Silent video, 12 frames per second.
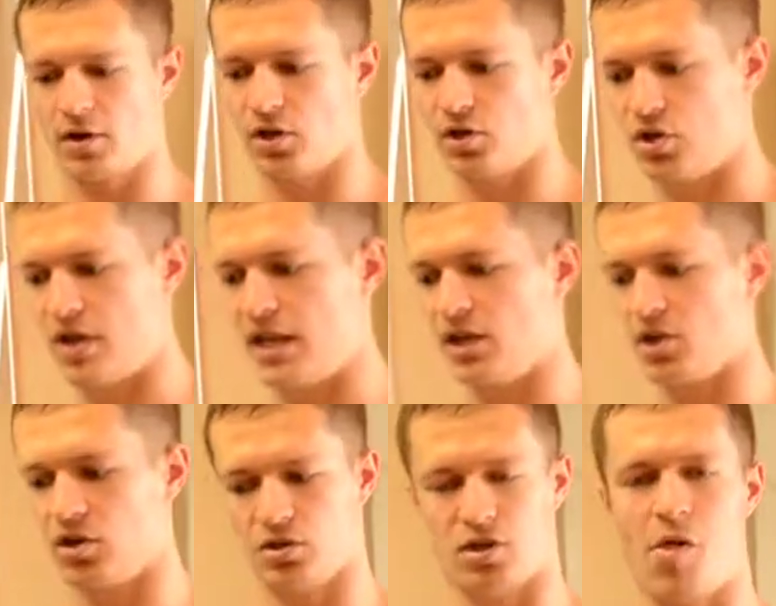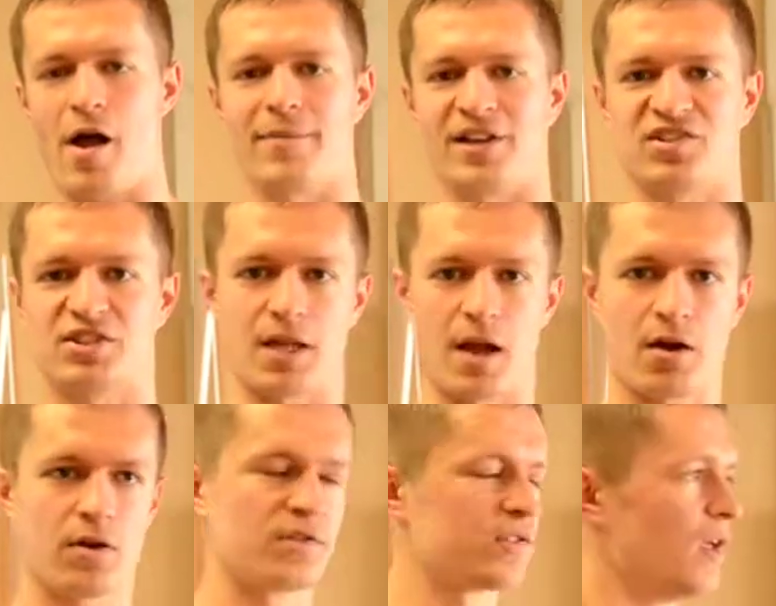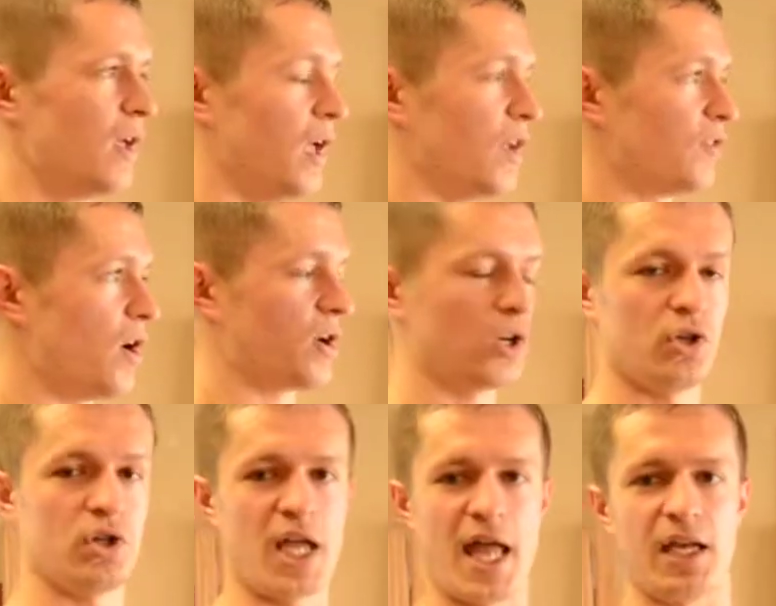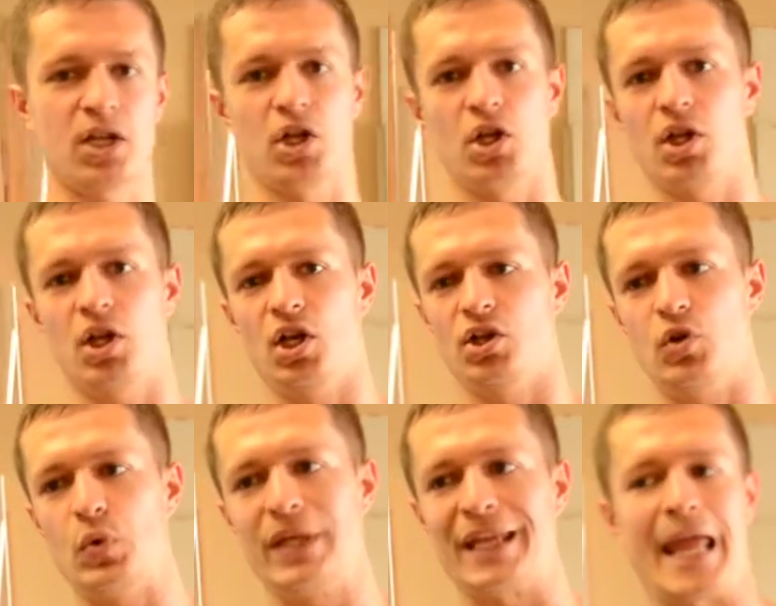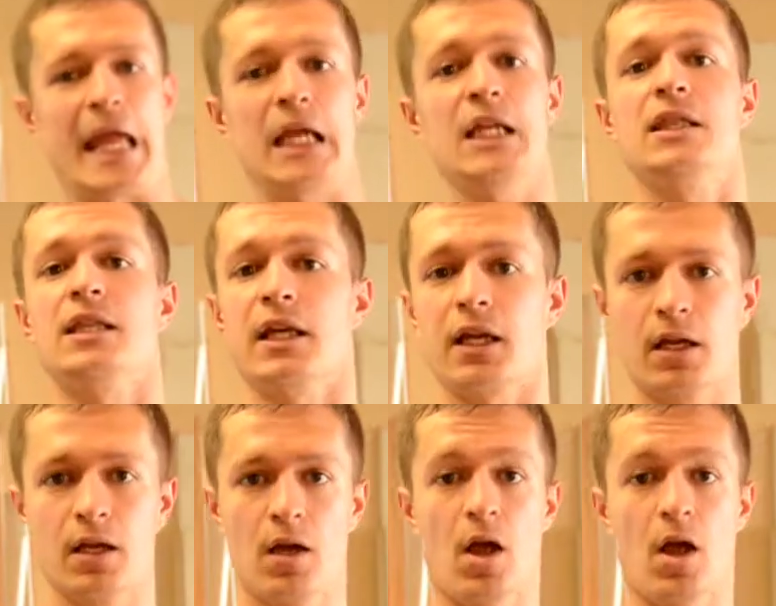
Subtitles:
going to do you any good climbing stairs, it's not going to do you any good doing anything